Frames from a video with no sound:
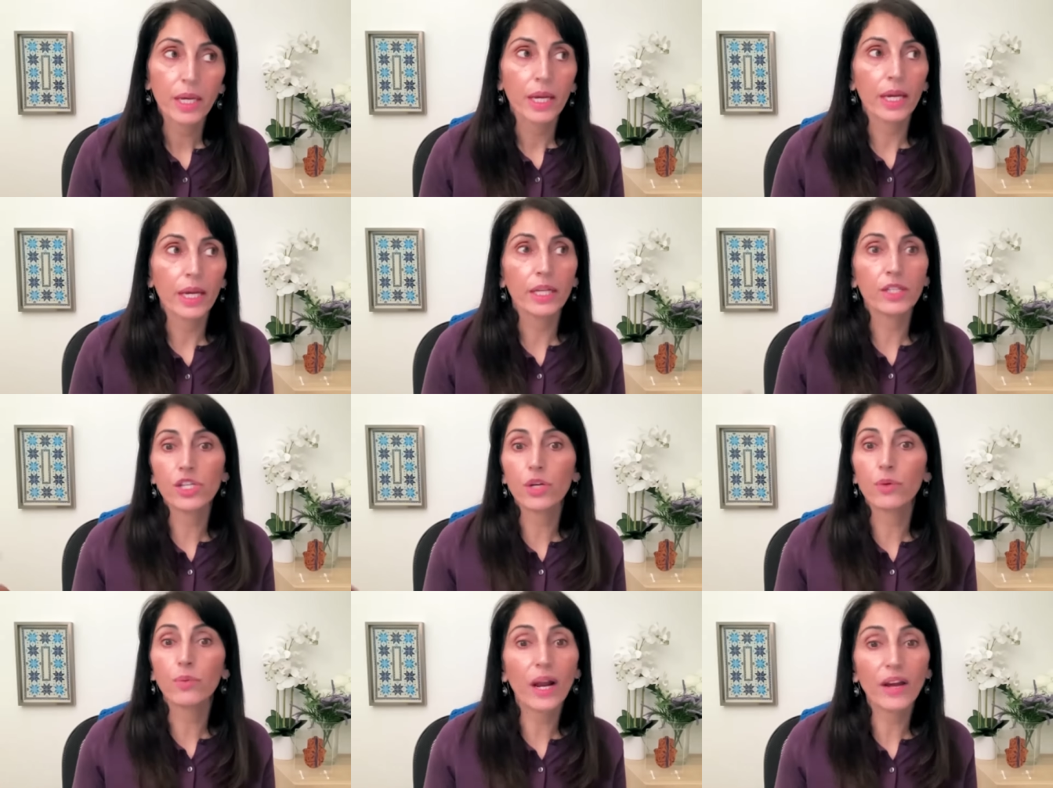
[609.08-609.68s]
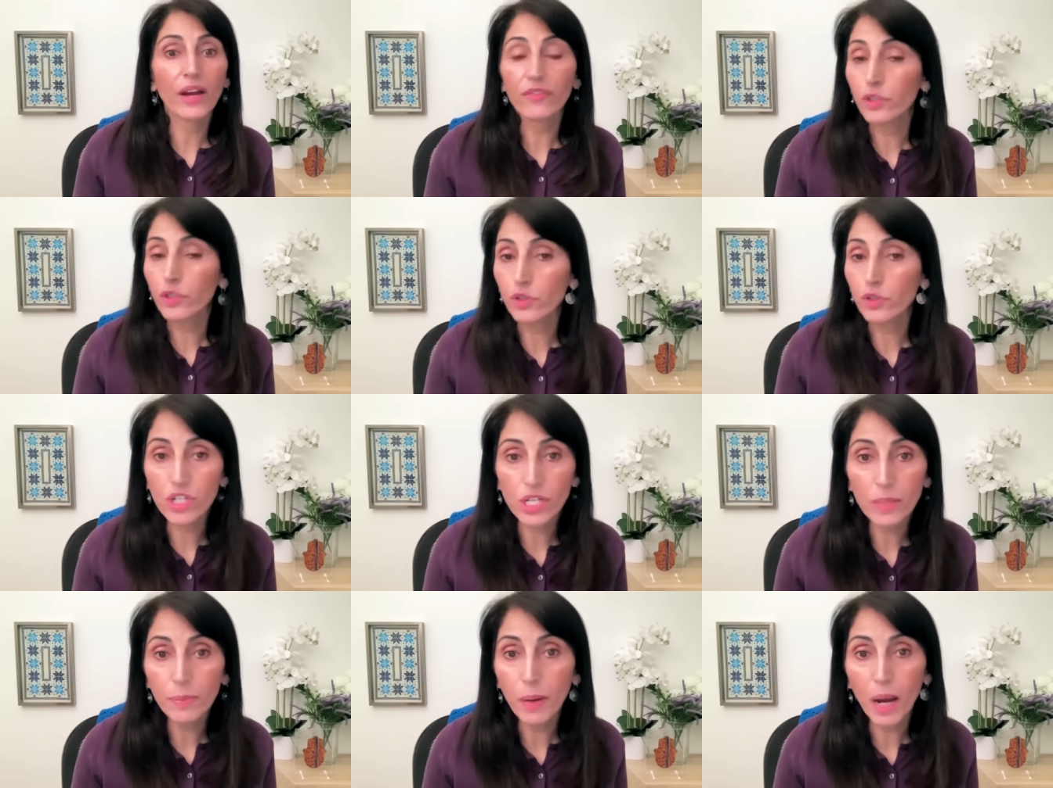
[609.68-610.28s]
It's a
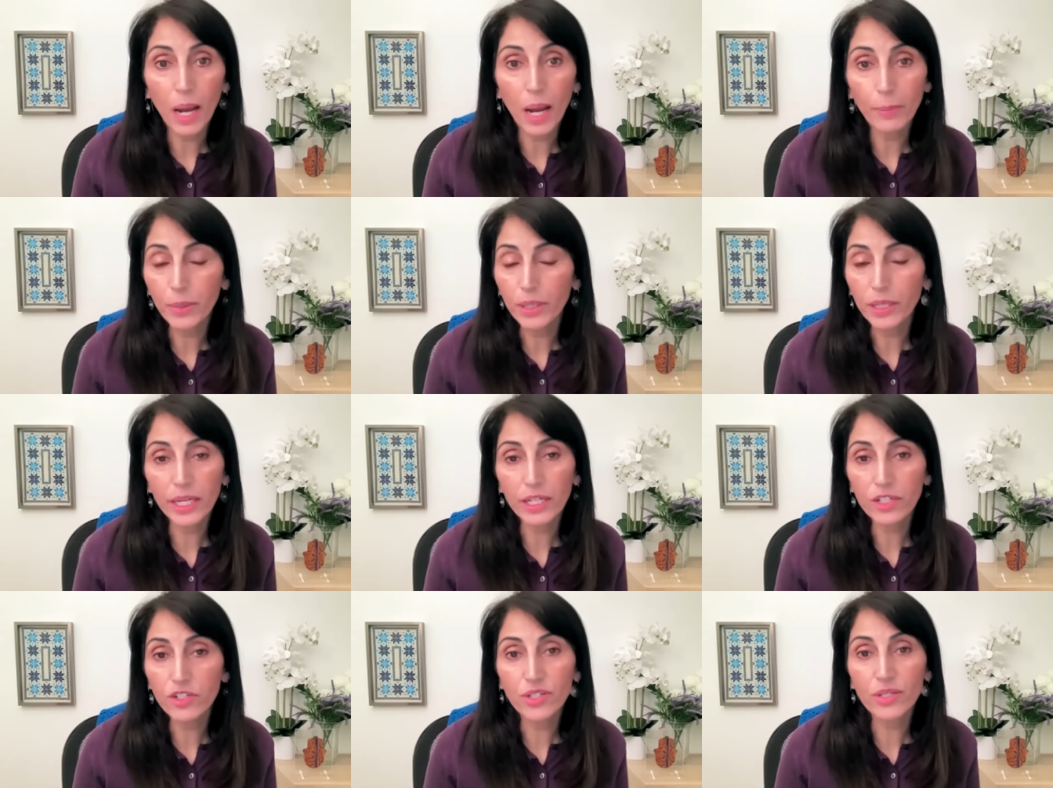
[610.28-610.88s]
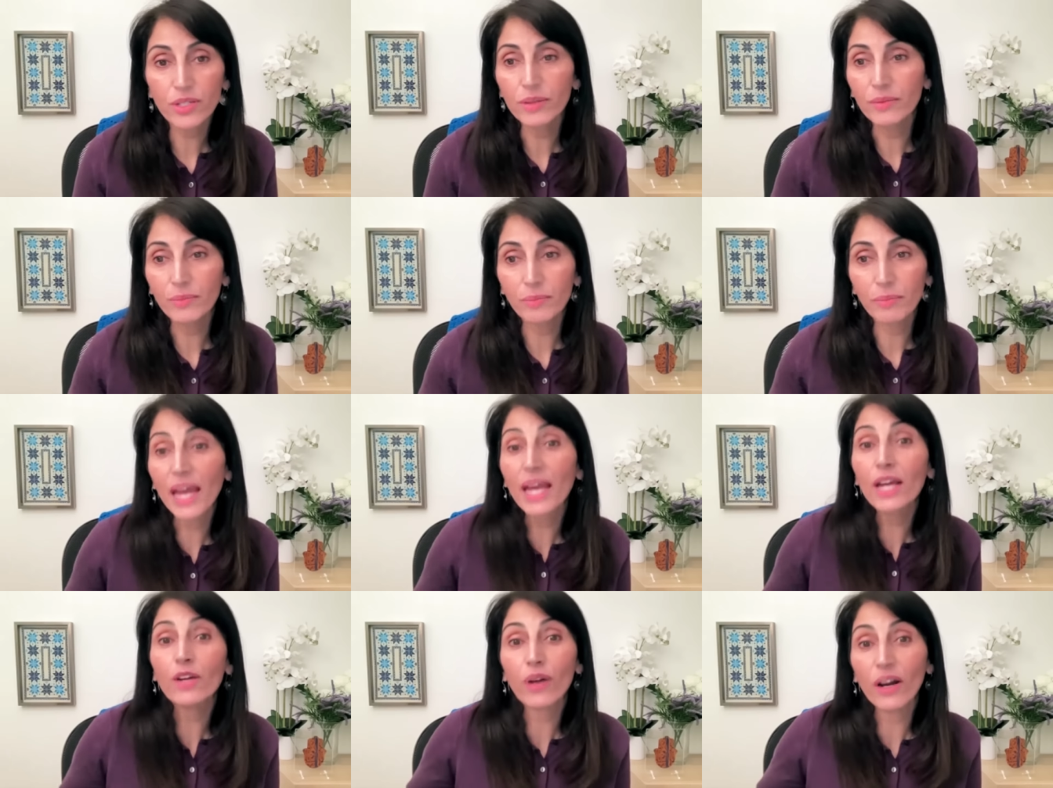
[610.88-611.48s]
refugee population
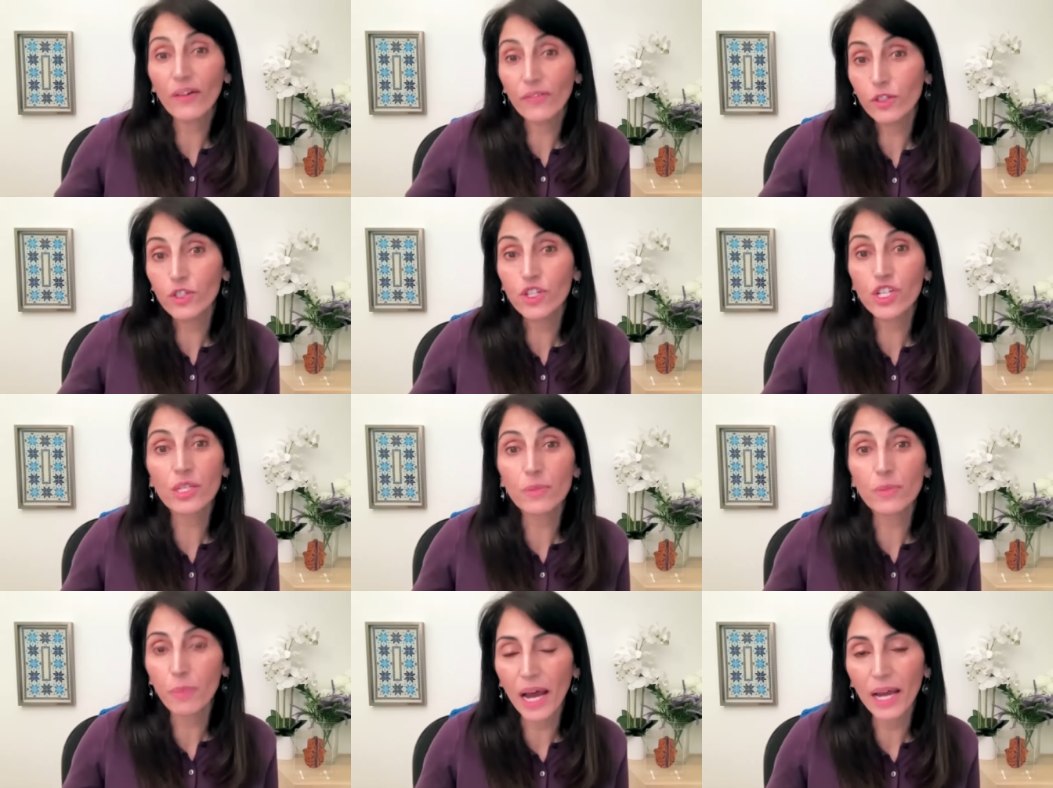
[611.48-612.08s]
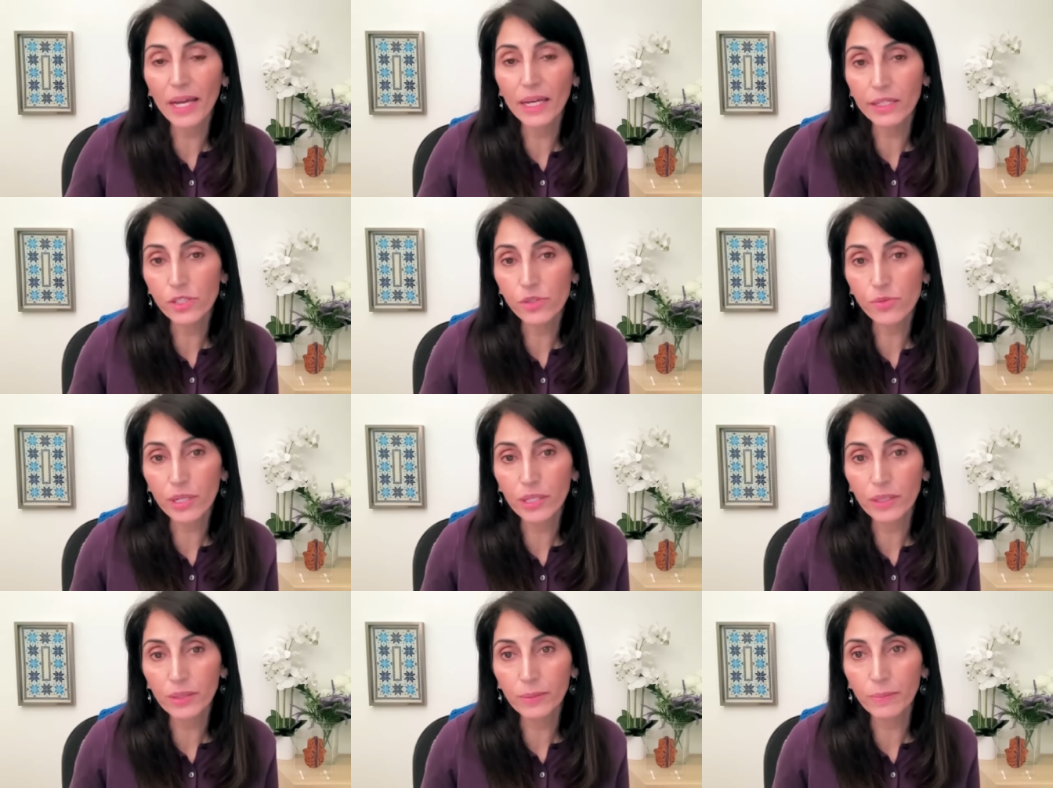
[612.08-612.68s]
made refugees by
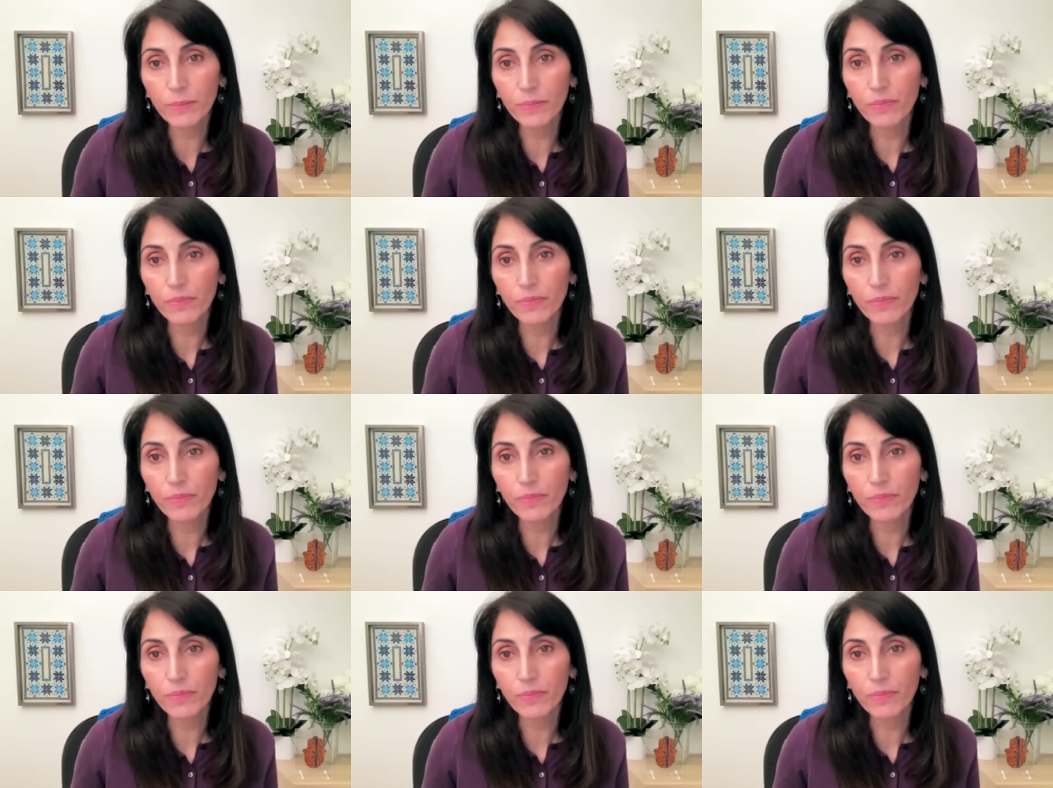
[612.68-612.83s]
Israel.